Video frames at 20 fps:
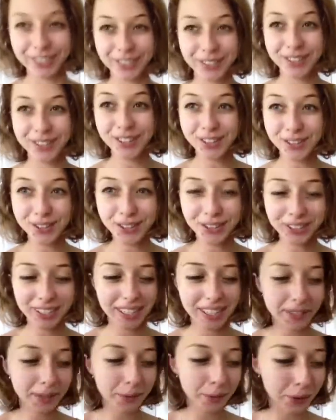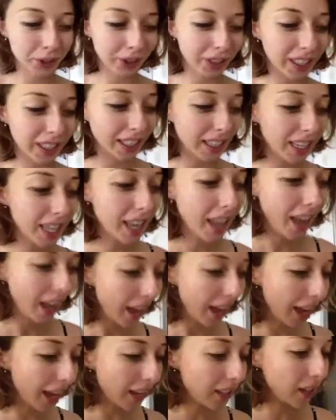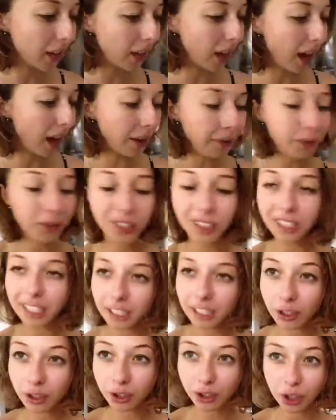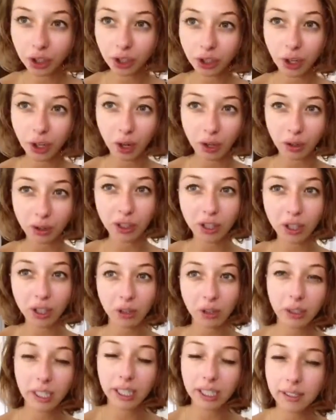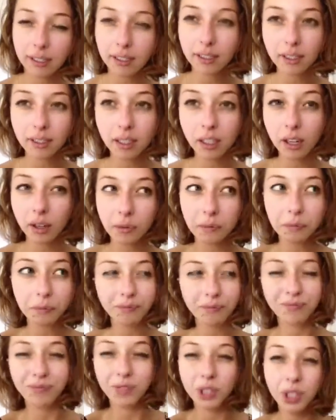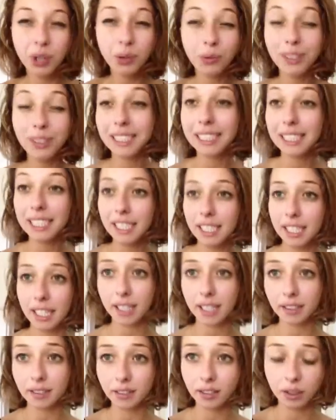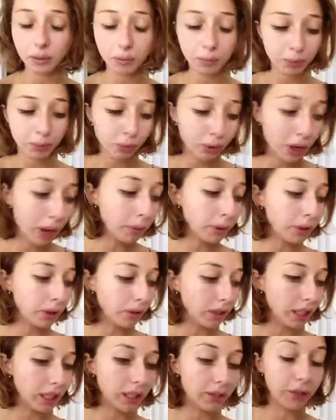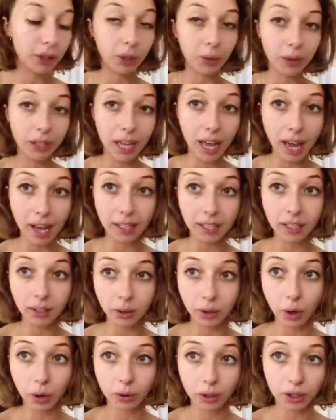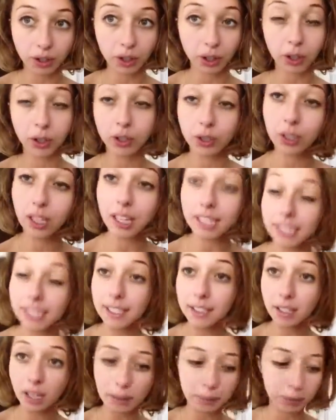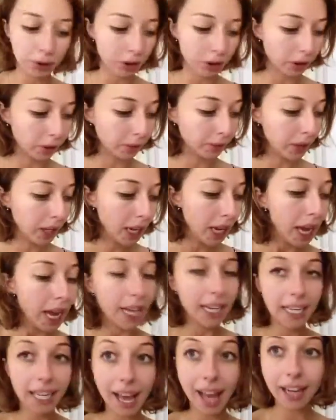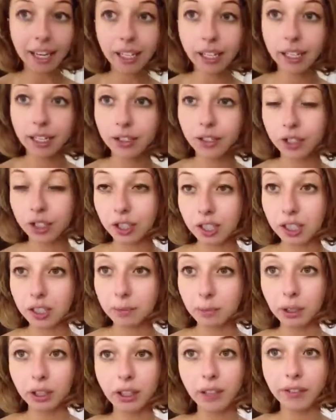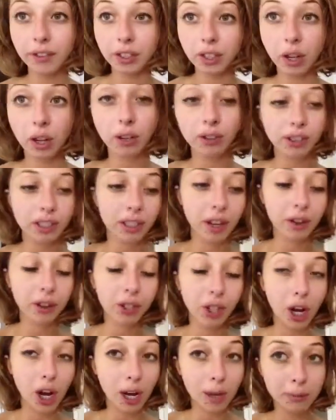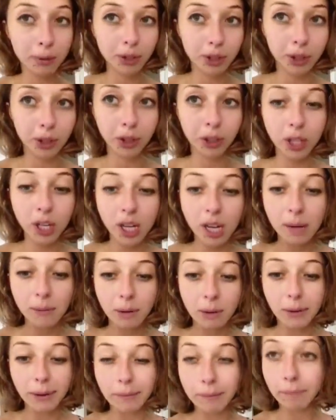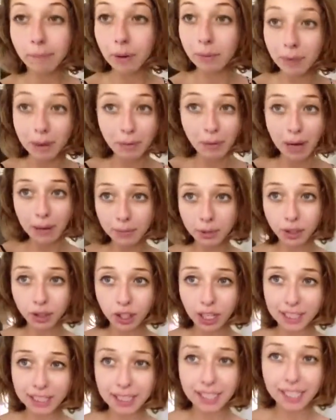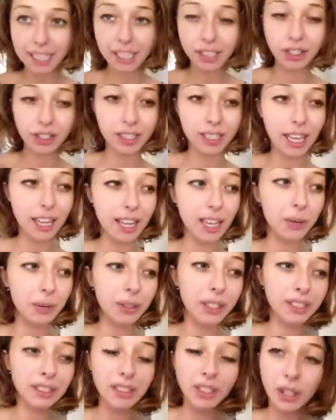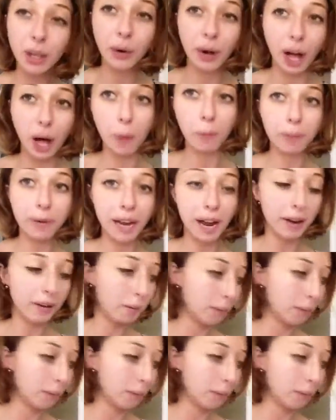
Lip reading: don't you guys worry. And I feel like the sugar also is, you don't really need it. You probably don't need it if you don't want to add in the coconut sugar, so that is optional. And I added in just a sprinkle of salt, another optional, but my mom suggested it. She said that it would, help it out a